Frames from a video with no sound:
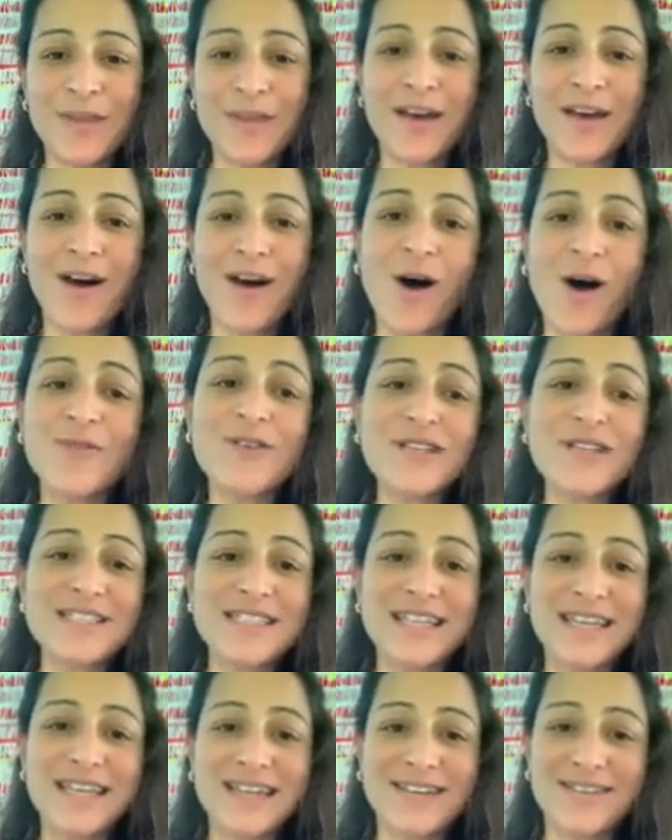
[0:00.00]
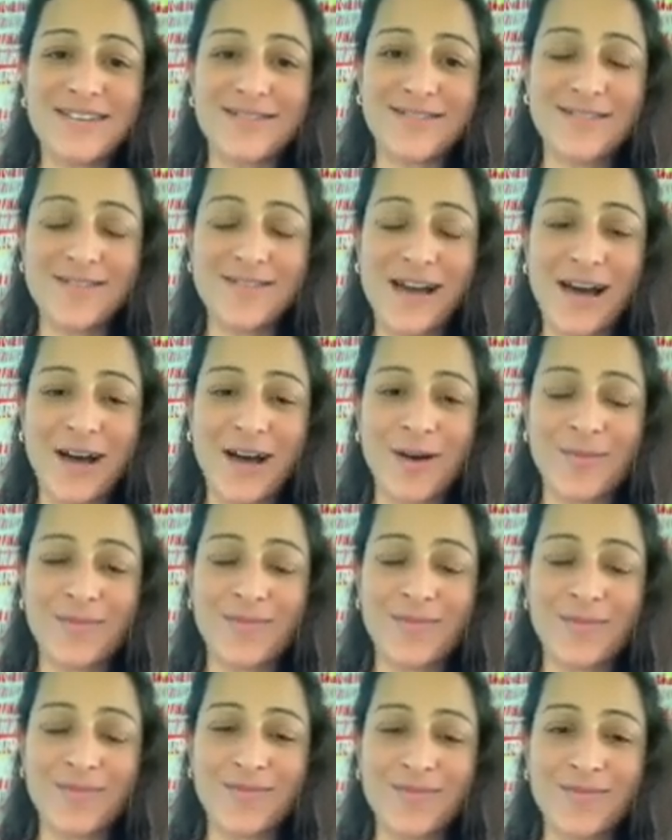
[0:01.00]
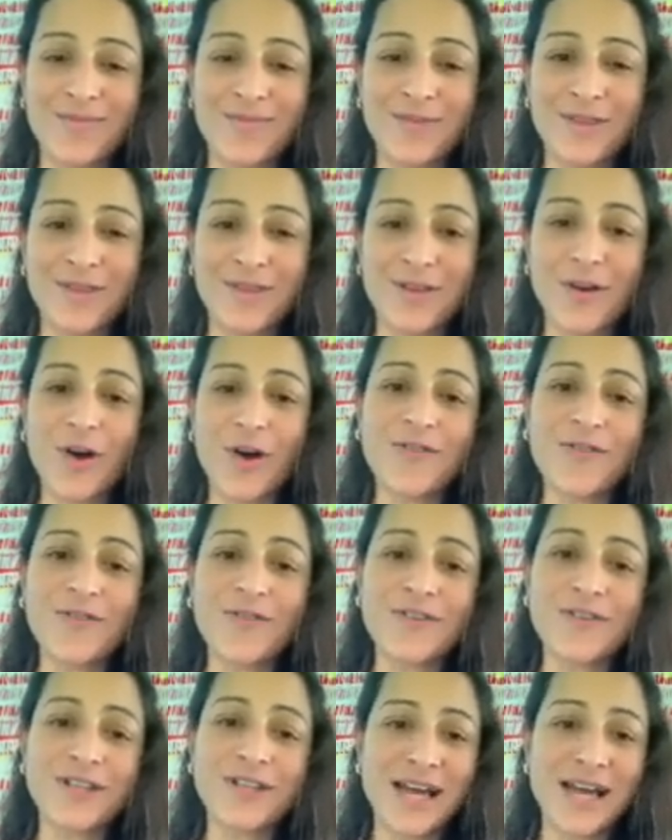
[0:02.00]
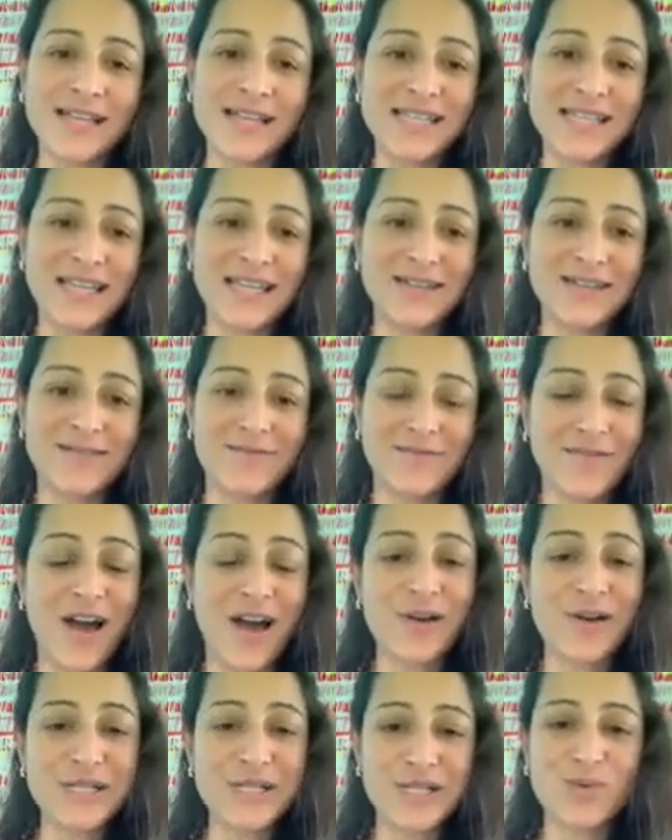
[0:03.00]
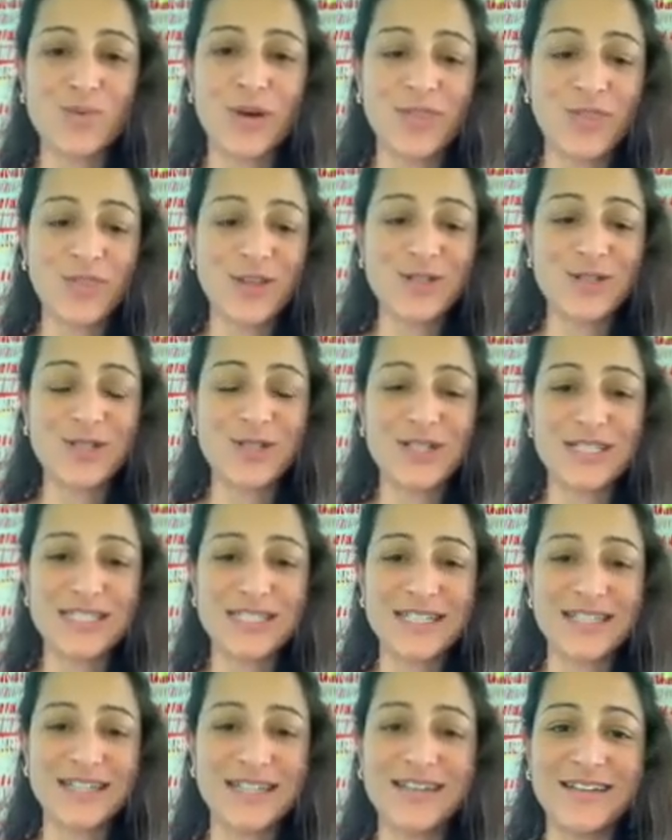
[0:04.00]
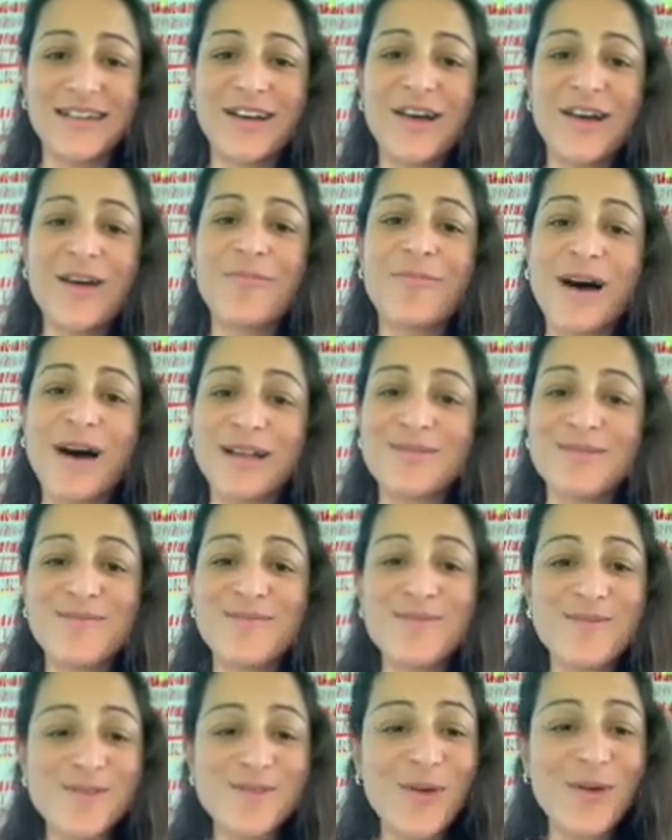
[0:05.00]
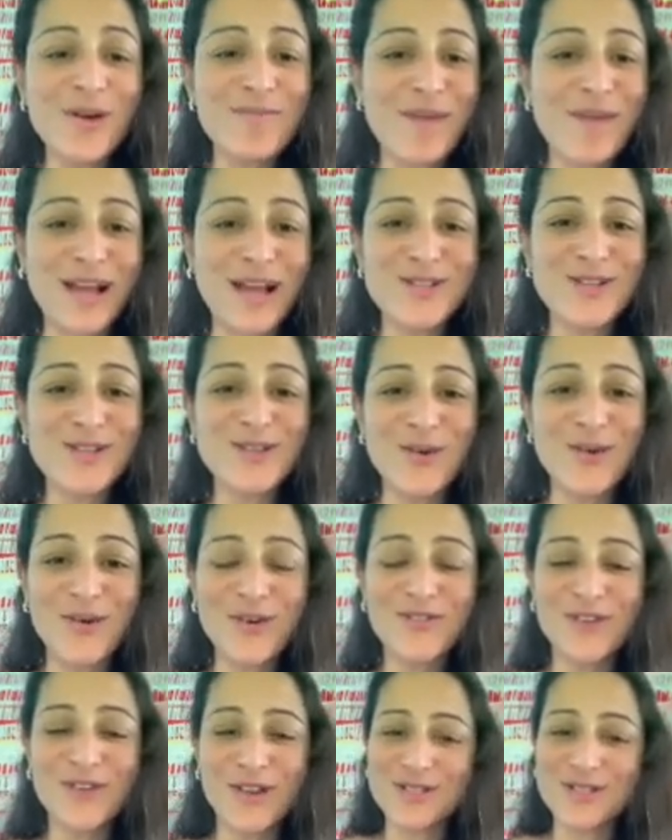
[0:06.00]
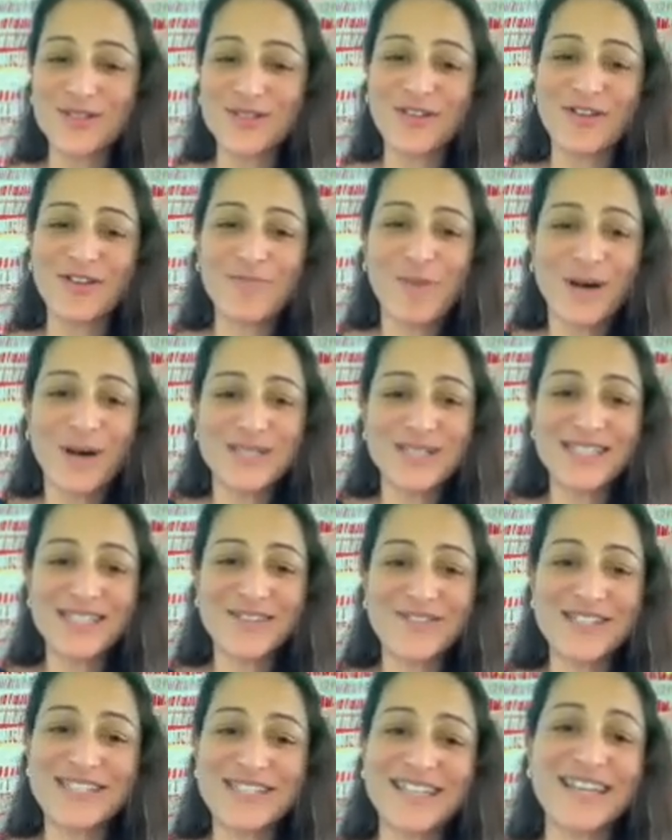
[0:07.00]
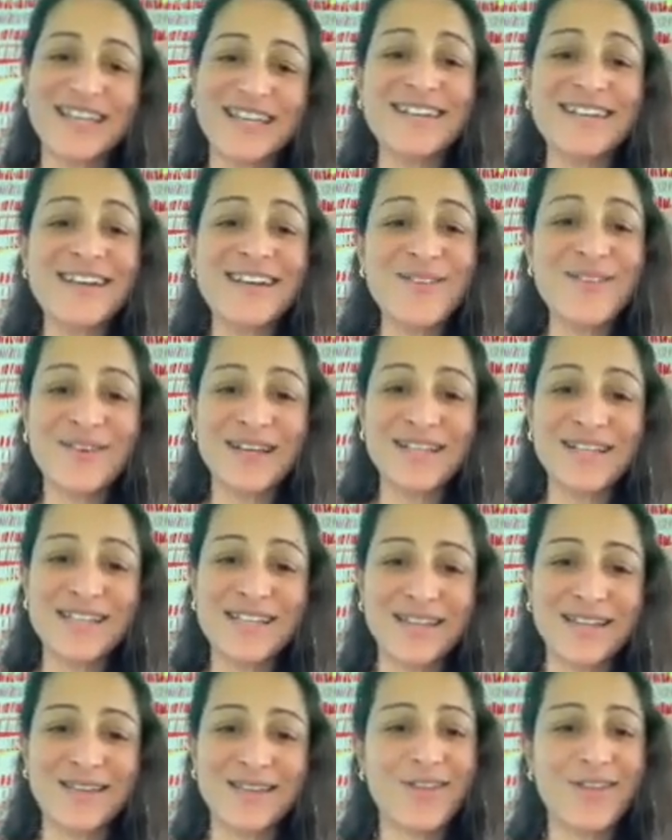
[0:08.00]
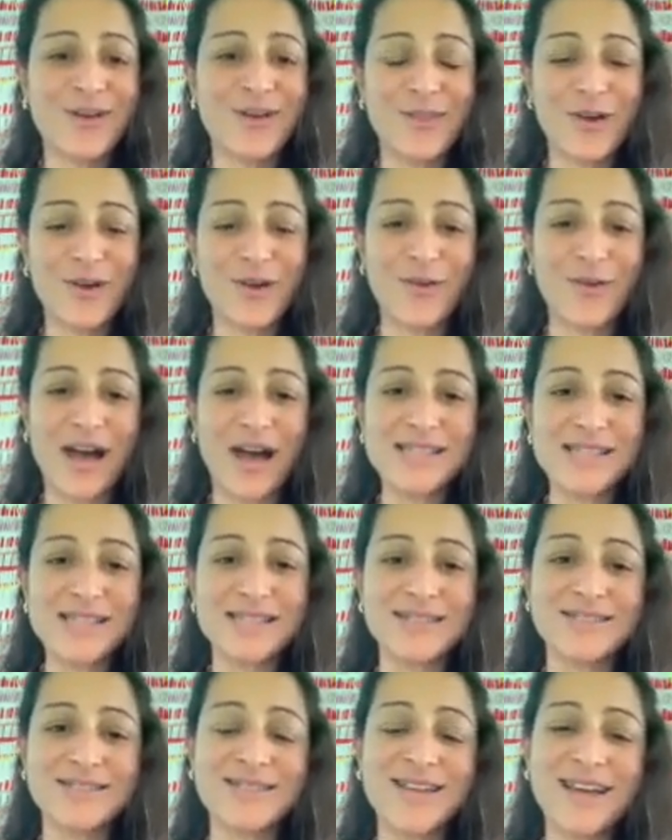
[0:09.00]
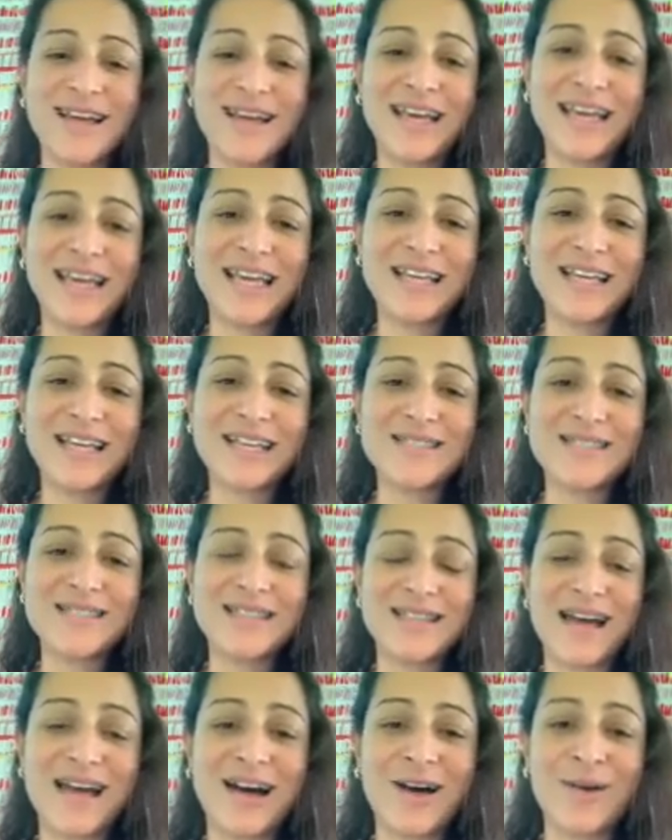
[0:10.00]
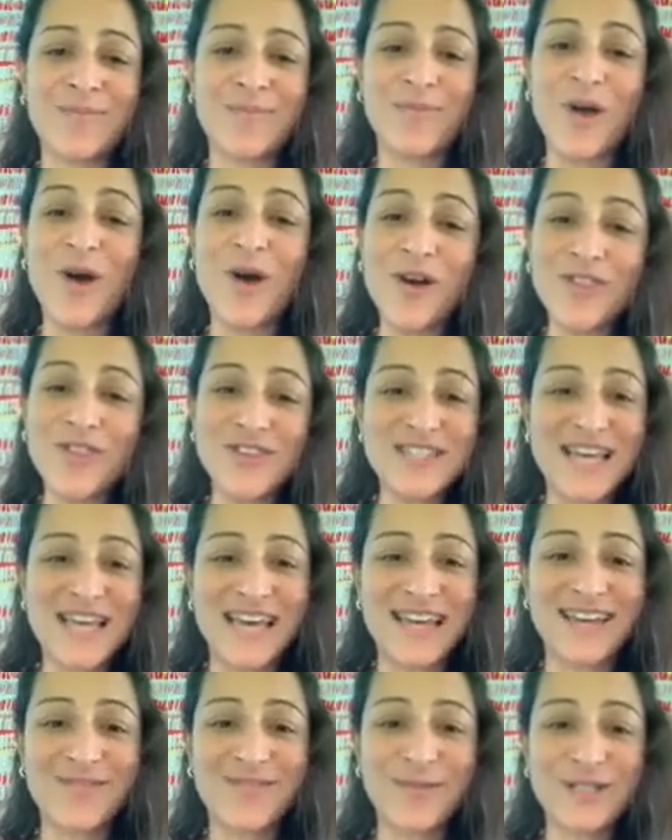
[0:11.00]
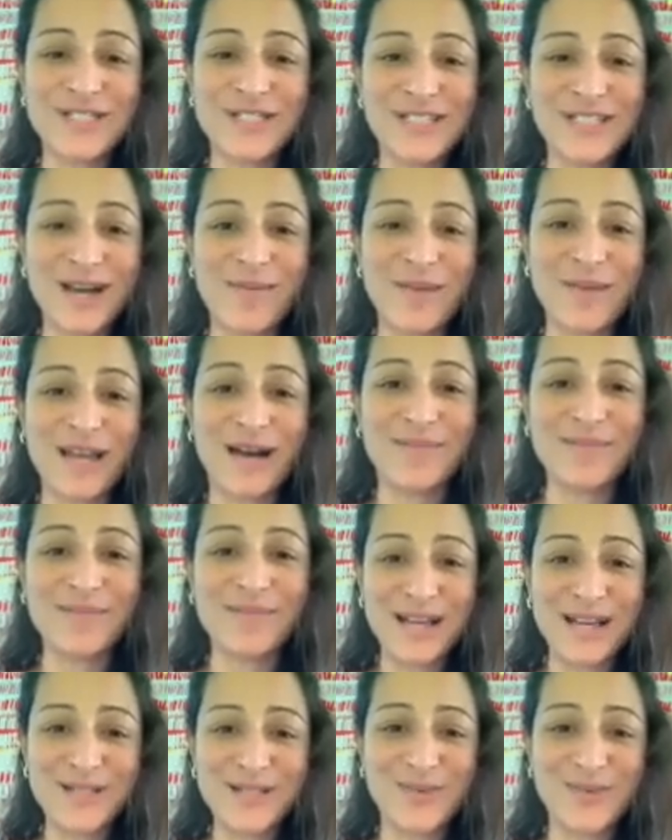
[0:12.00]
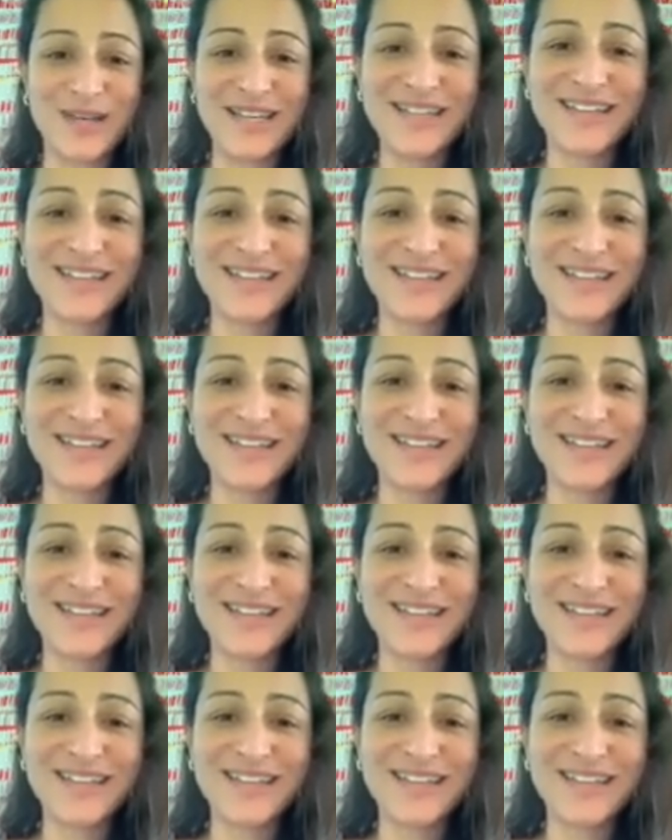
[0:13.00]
Obviously, the COVID-19 virus is one thing to consider, but going back to your philosophy of positivity, another exciting thing on the horizon is Earth Day, which is coming up next week.